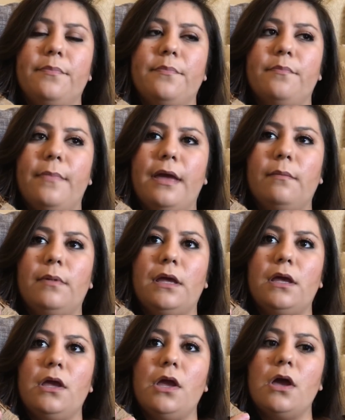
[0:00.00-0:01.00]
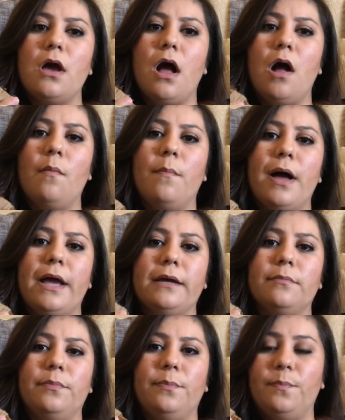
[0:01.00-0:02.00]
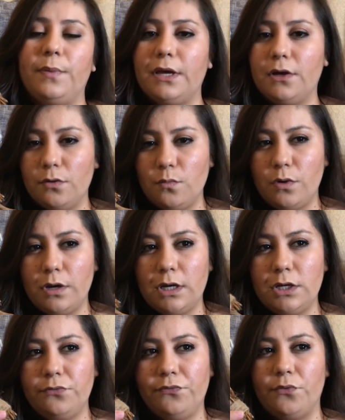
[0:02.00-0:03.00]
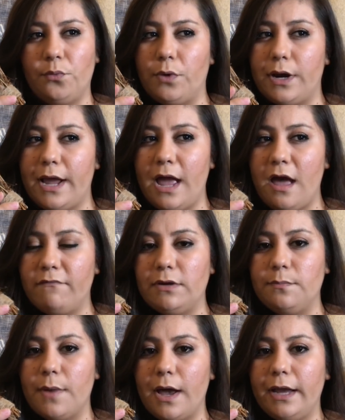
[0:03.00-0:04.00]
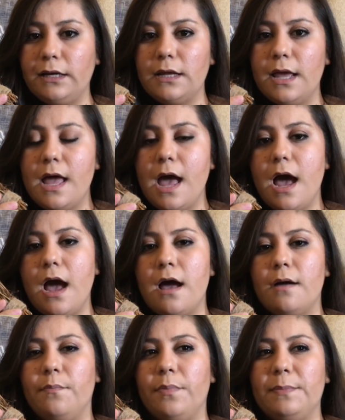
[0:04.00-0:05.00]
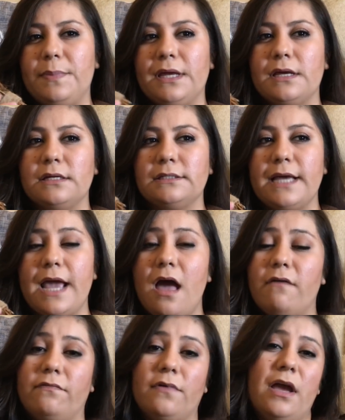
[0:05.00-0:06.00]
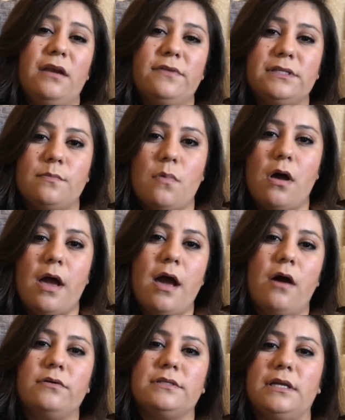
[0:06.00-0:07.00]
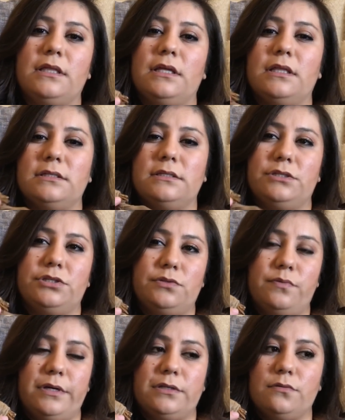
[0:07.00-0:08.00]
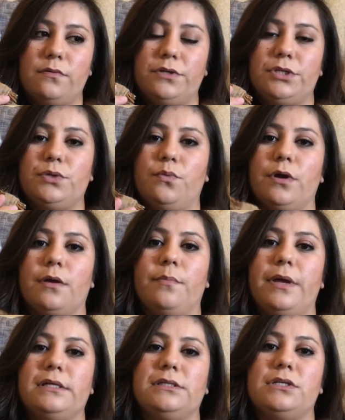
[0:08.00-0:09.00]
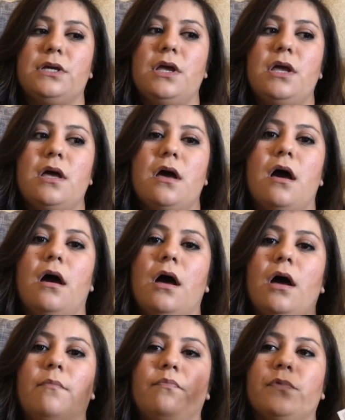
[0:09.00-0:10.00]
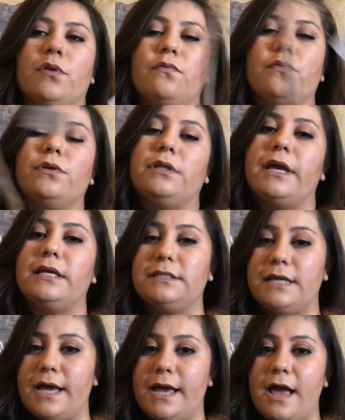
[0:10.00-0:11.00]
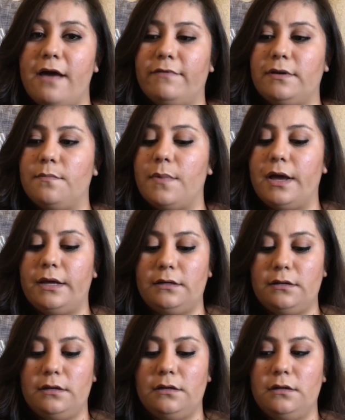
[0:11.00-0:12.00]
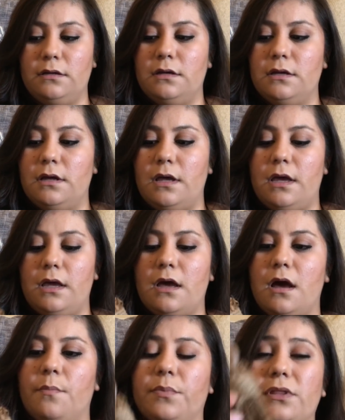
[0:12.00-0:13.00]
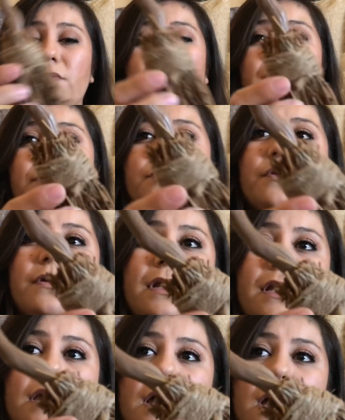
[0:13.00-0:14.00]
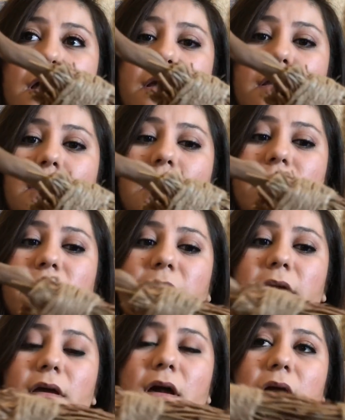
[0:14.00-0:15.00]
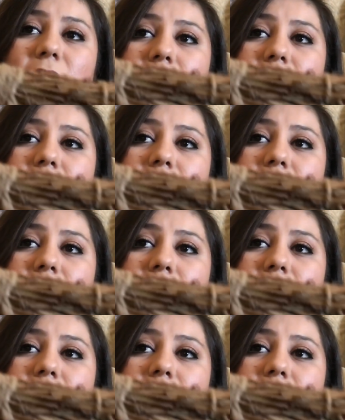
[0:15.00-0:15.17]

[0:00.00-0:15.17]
Maybe I'll buy a bigger one for what I have in mind, but because I have kind of a small house, I think this is just what is going to work best for the idea I have in mind. But they're really pretty. I love it. I